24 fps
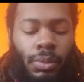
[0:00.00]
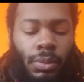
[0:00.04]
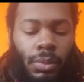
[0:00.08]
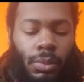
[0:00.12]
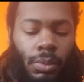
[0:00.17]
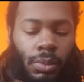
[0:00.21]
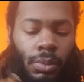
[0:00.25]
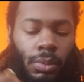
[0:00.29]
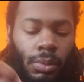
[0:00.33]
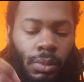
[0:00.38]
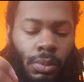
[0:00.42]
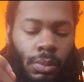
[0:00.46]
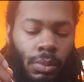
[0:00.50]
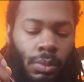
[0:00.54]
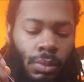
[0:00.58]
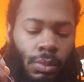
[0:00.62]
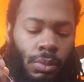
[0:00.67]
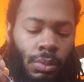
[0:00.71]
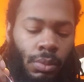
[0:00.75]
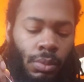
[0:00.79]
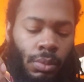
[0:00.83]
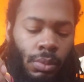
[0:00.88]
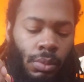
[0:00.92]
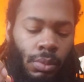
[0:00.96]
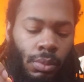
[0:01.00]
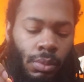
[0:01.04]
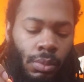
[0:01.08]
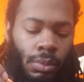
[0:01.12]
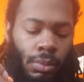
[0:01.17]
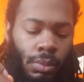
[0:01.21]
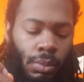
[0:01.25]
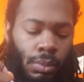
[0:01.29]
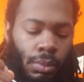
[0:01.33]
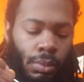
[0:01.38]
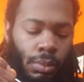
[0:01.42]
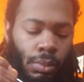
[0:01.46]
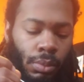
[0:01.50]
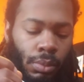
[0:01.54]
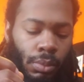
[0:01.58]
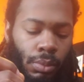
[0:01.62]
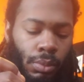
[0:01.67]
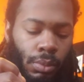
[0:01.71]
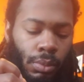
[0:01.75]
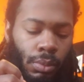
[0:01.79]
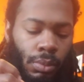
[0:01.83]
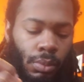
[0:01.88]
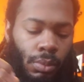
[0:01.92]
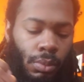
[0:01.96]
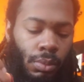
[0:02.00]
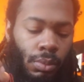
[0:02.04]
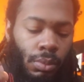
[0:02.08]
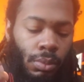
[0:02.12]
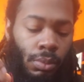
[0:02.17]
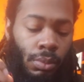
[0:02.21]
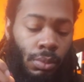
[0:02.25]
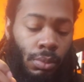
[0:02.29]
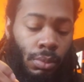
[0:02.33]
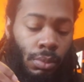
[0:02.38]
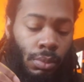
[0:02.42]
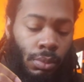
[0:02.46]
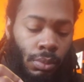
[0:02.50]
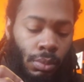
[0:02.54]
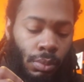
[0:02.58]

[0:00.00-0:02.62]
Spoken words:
(silence)